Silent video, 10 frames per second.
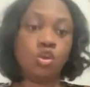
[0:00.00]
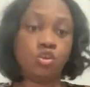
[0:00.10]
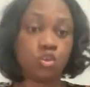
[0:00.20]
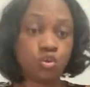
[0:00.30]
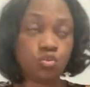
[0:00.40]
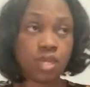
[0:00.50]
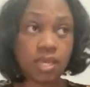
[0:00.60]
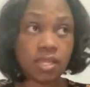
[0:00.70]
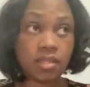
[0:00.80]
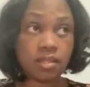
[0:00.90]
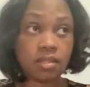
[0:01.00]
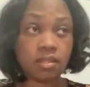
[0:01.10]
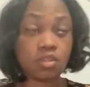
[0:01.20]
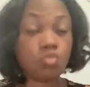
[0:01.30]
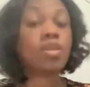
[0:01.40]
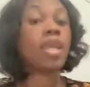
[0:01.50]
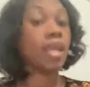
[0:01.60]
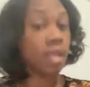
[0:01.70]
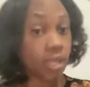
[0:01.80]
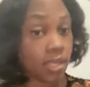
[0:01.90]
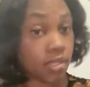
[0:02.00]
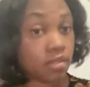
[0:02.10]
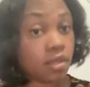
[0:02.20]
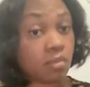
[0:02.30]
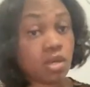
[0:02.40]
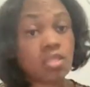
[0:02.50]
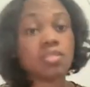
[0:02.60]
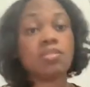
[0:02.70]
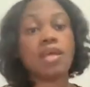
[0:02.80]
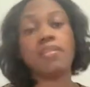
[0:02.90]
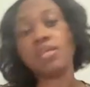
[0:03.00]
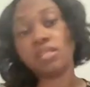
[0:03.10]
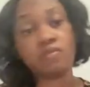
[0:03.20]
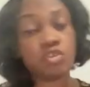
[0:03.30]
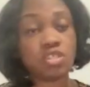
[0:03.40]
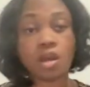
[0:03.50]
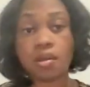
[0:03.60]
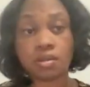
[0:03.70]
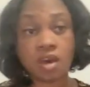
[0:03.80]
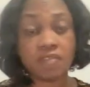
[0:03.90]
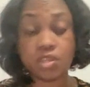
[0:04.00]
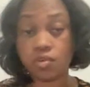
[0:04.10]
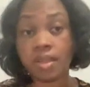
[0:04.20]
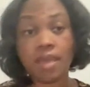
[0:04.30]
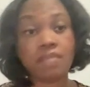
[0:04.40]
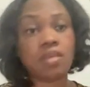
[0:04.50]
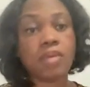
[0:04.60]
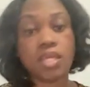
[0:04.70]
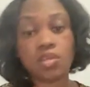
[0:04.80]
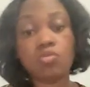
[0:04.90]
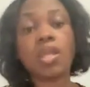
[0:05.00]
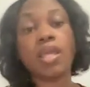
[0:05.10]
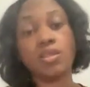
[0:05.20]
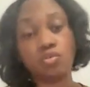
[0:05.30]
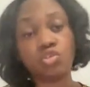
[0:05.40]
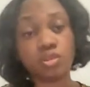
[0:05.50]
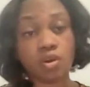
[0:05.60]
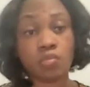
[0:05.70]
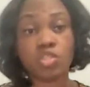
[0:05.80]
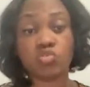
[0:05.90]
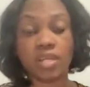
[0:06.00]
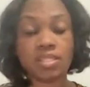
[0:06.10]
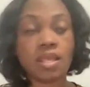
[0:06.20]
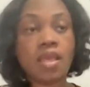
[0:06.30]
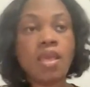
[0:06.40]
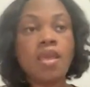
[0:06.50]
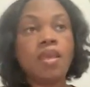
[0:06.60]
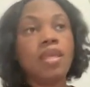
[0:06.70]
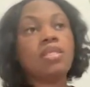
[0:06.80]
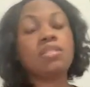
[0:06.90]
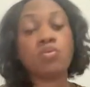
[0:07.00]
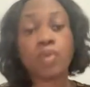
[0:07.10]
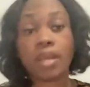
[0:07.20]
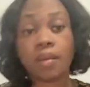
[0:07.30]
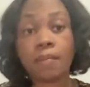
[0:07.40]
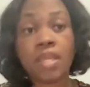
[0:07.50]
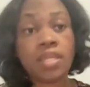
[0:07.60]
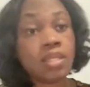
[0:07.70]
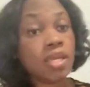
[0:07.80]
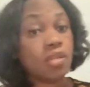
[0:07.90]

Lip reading: You can, I'm going to say this, if you're starting off, you don't have any money, you can use your home address. Is it recommended?